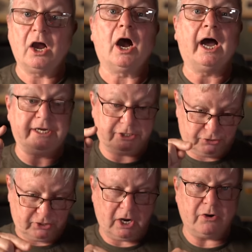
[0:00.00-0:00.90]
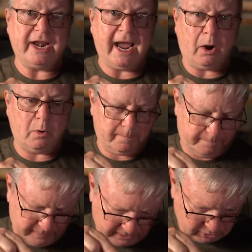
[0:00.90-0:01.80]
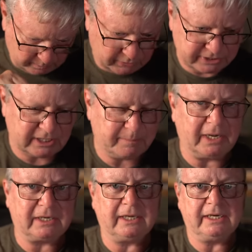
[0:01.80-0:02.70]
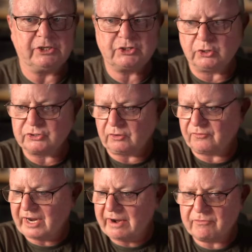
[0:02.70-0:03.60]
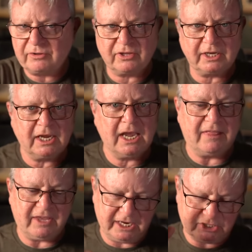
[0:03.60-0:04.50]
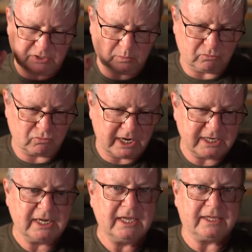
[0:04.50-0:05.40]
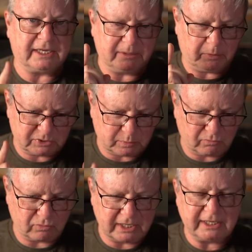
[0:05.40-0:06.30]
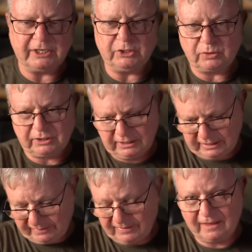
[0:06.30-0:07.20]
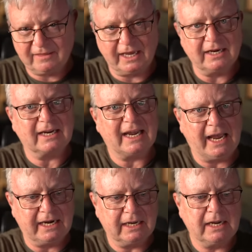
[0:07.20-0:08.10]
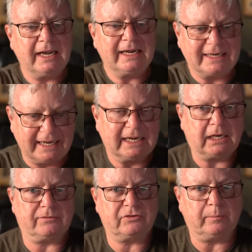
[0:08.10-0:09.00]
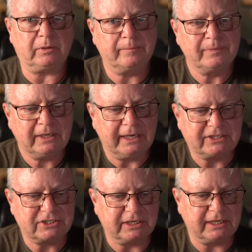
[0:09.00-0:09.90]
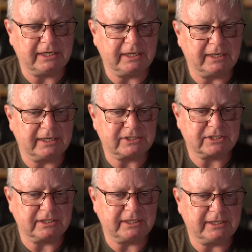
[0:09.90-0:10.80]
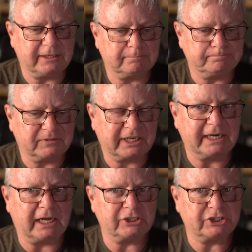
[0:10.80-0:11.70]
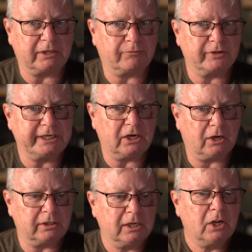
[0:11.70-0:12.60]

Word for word: I need you to go now. And you press that button and it turns off everything. The engine will run, the gearbox will run, and you can, and they then can get out of trouble. It's the uh, it's the um, get out of jail free card.